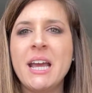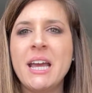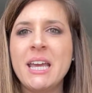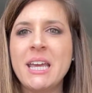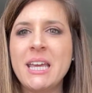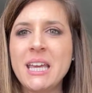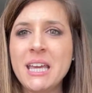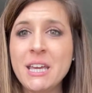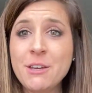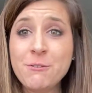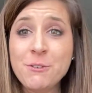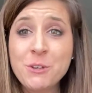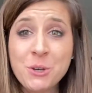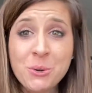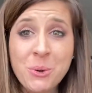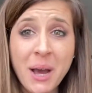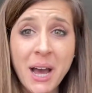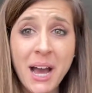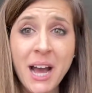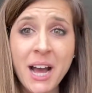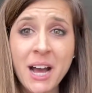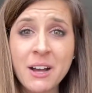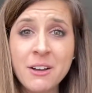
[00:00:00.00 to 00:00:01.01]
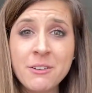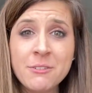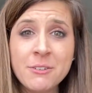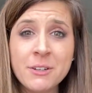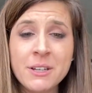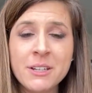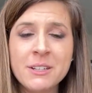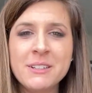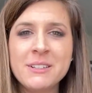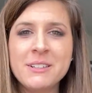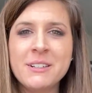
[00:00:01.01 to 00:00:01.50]
If you have
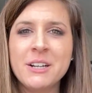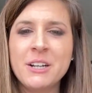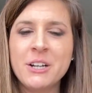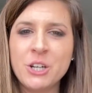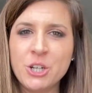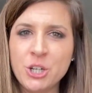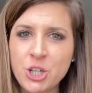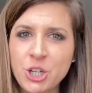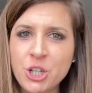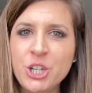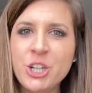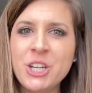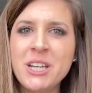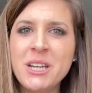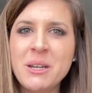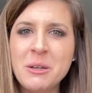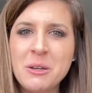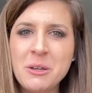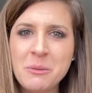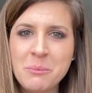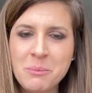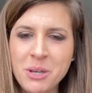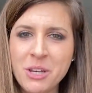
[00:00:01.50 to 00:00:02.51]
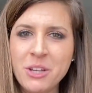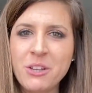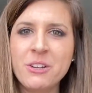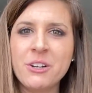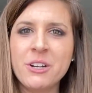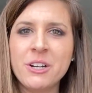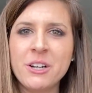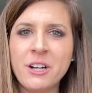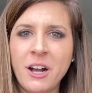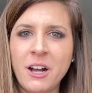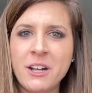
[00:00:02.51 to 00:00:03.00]
good
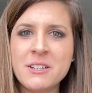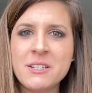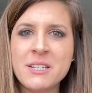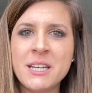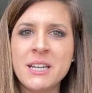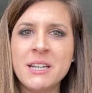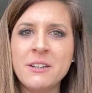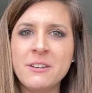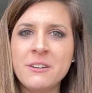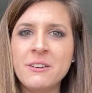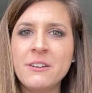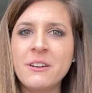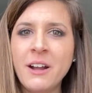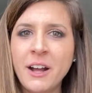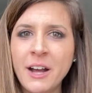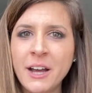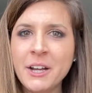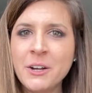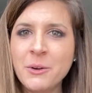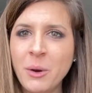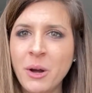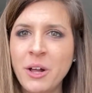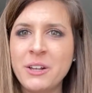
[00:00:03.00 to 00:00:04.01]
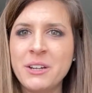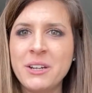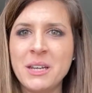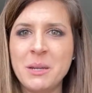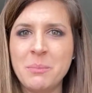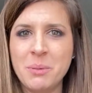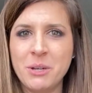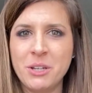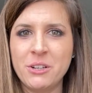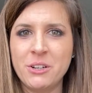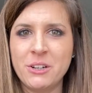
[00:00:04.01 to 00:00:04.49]
pillar content, good high quality
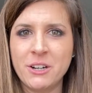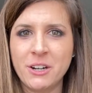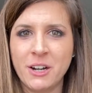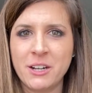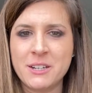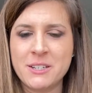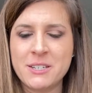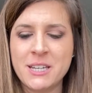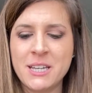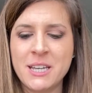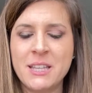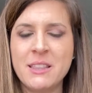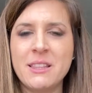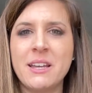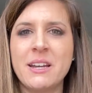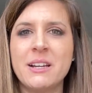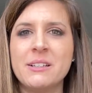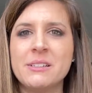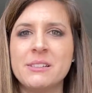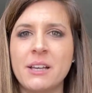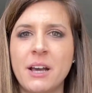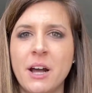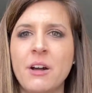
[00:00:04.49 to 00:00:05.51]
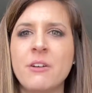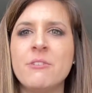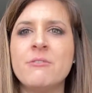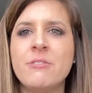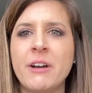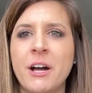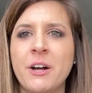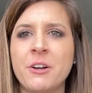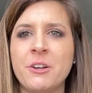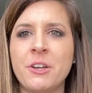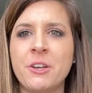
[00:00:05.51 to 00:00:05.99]
pillar content that is of
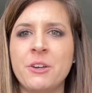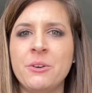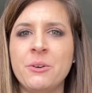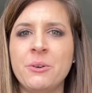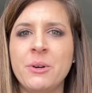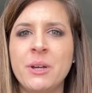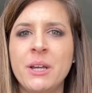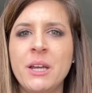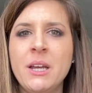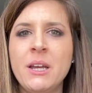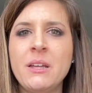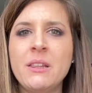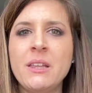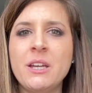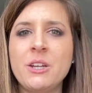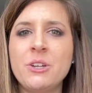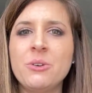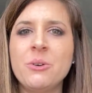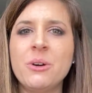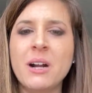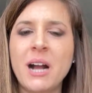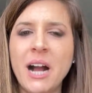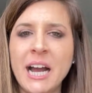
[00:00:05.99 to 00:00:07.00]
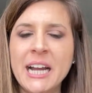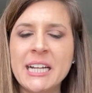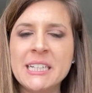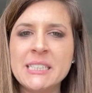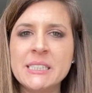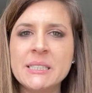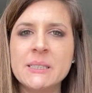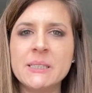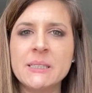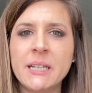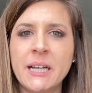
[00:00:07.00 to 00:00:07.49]
value, that your
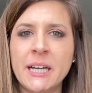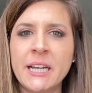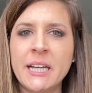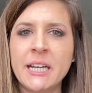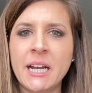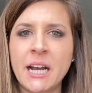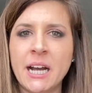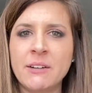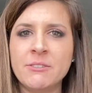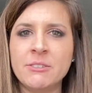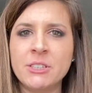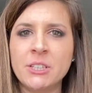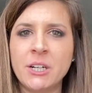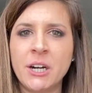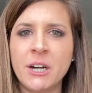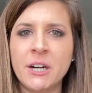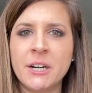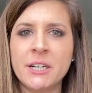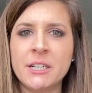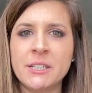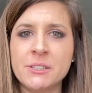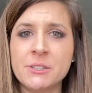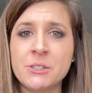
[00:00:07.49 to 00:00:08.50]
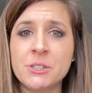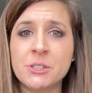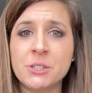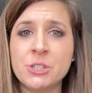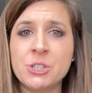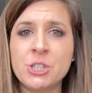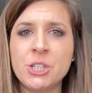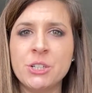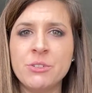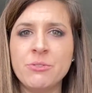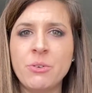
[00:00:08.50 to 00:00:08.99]
ideal client avatar is
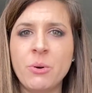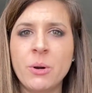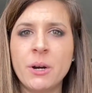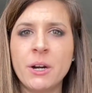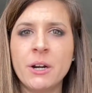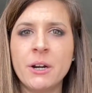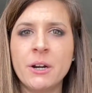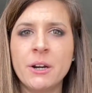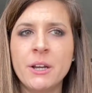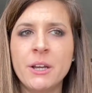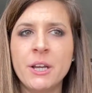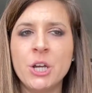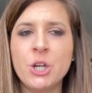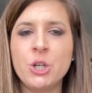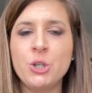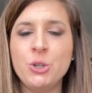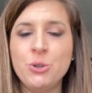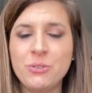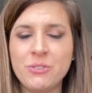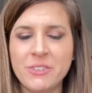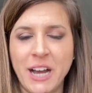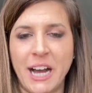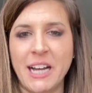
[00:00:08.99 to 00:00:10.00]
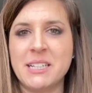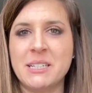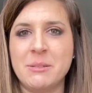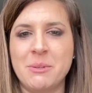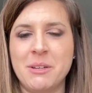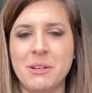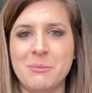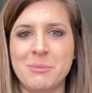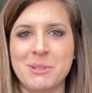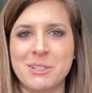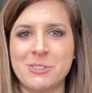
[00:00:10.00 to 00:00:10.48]
searching for, you've got to
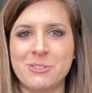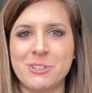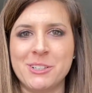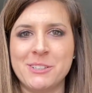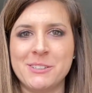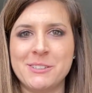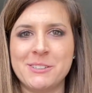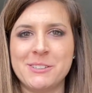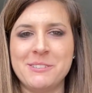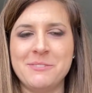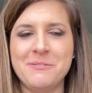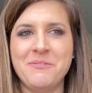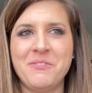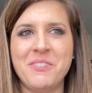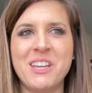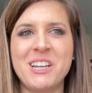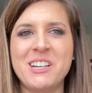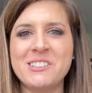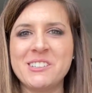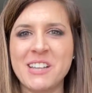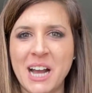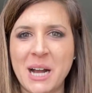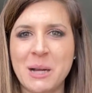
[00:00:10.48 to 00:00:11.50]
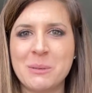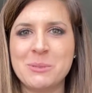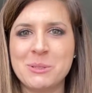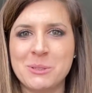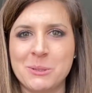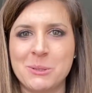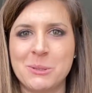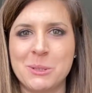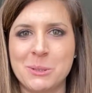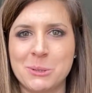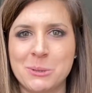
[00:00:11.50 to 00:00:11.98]
be on Pinterest. It is
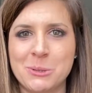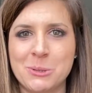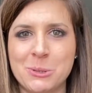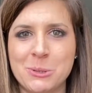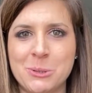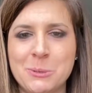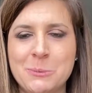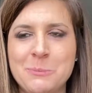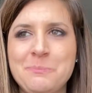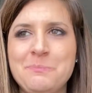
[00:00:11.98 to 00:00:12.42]
absolutely crucial.